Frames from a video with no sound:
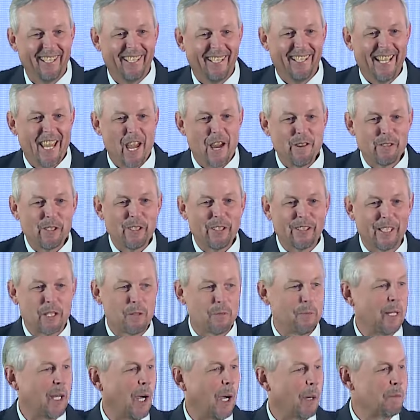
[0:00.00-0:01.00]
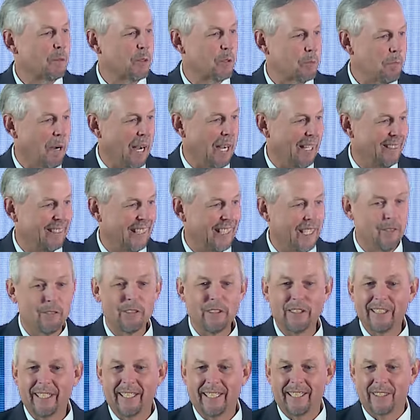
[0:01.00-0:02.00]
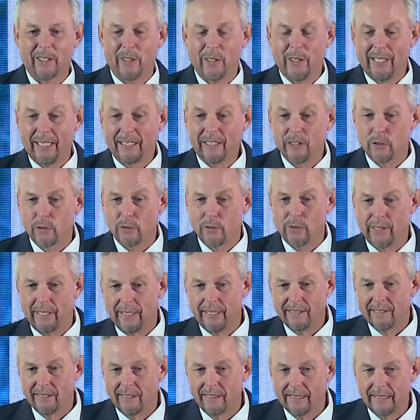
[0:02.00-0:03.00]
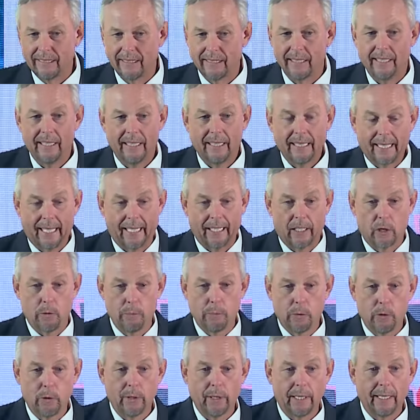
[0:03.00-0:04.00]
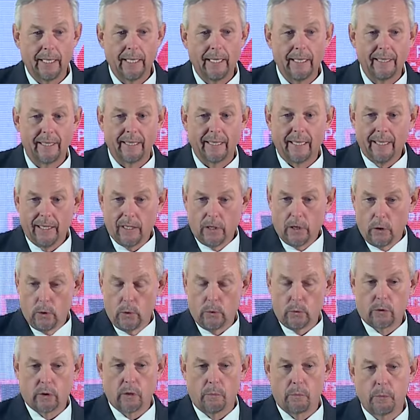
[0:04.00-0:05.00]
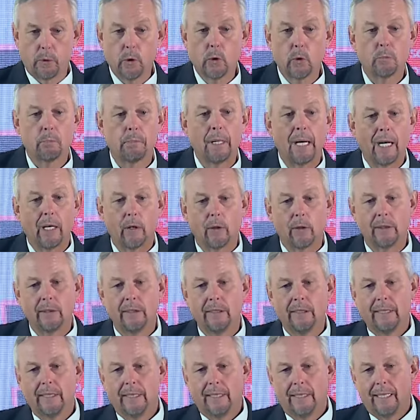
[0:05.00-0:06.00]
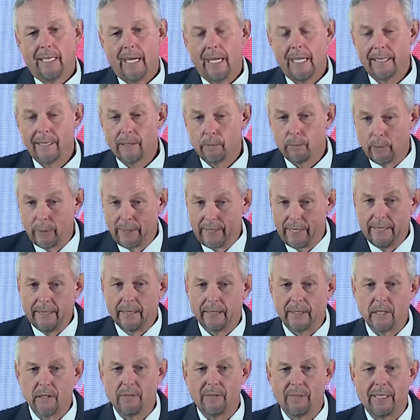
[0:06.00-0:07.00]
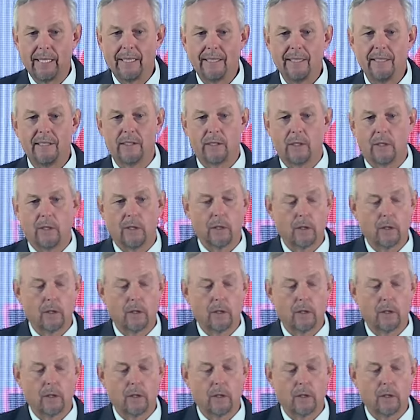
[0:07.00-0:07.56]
Everything becomes smart. Everything gets connected to the internet, can communicate, use compute power either within the device or